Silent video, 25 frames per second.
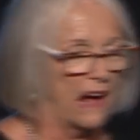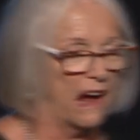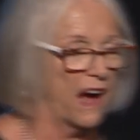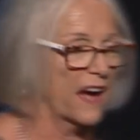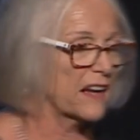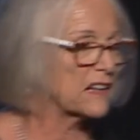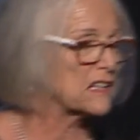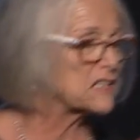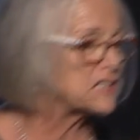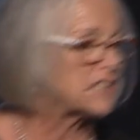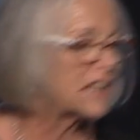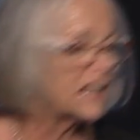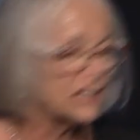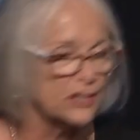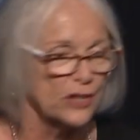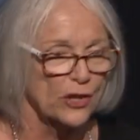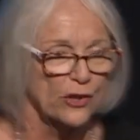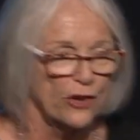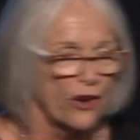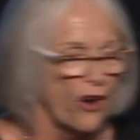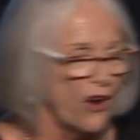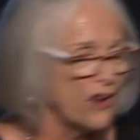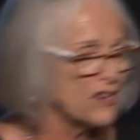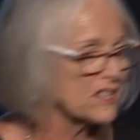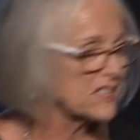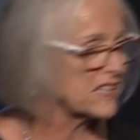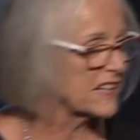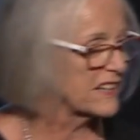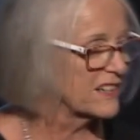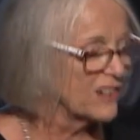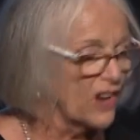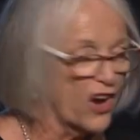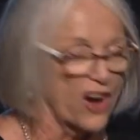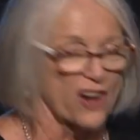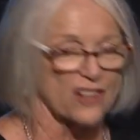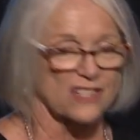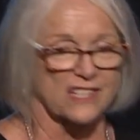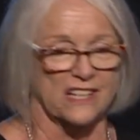I could tell you lots and
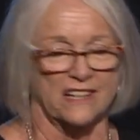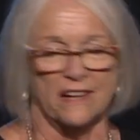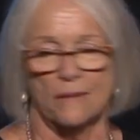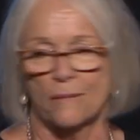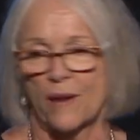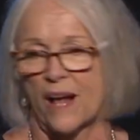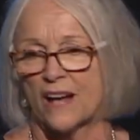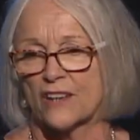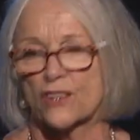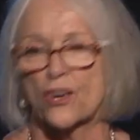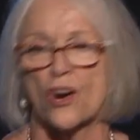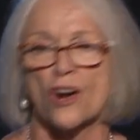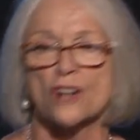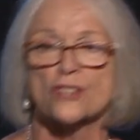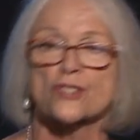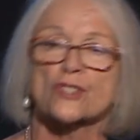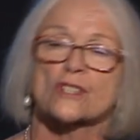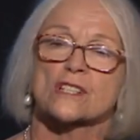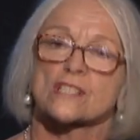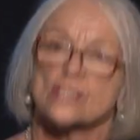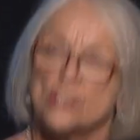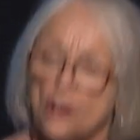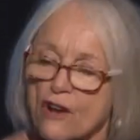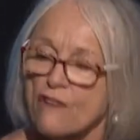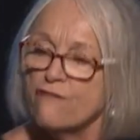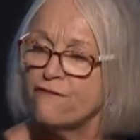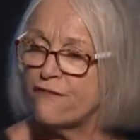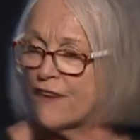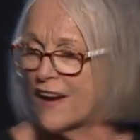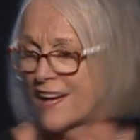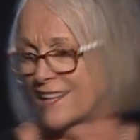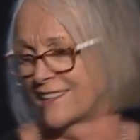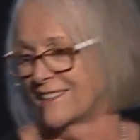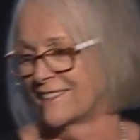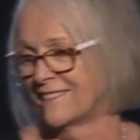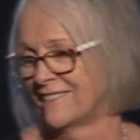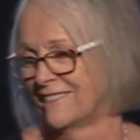lots, and I'm like, God, you're so fun.